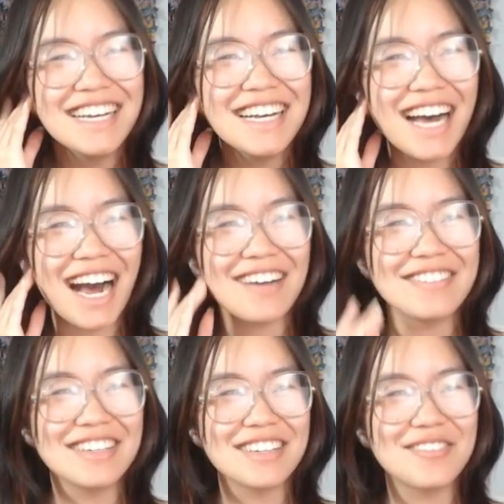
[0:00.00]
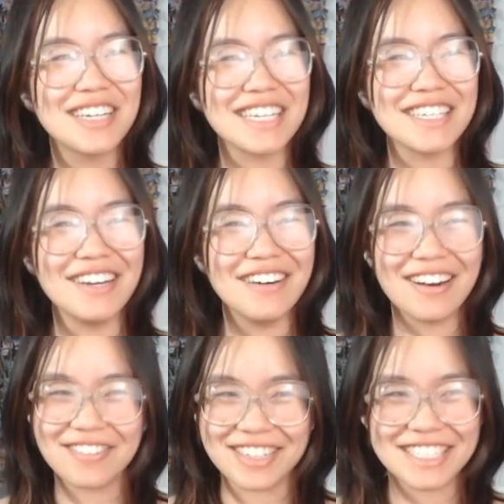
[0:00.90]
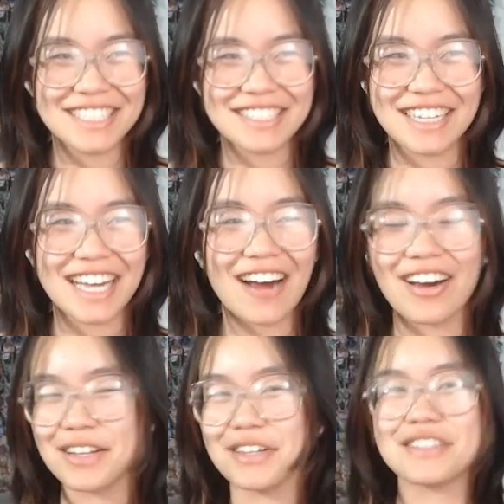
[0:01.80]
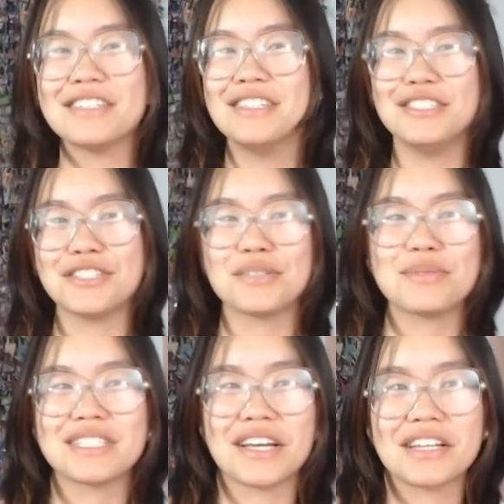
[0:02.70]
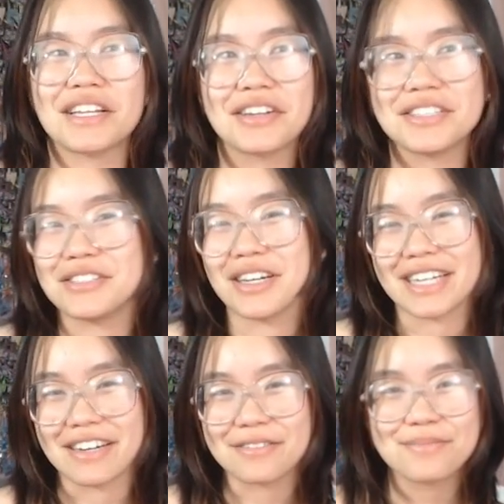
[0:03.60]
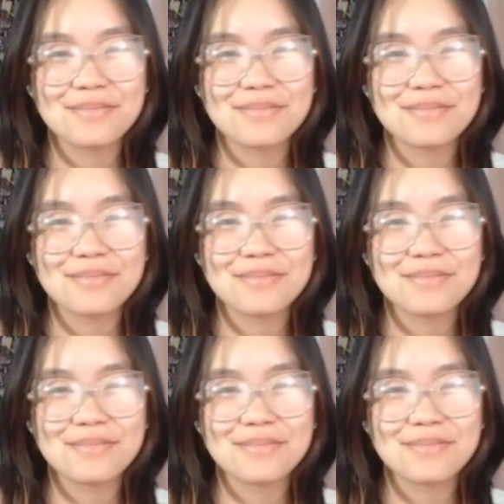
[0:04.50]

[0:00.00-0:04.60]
I'm literally putting no effort into like how I look just because I really do not care.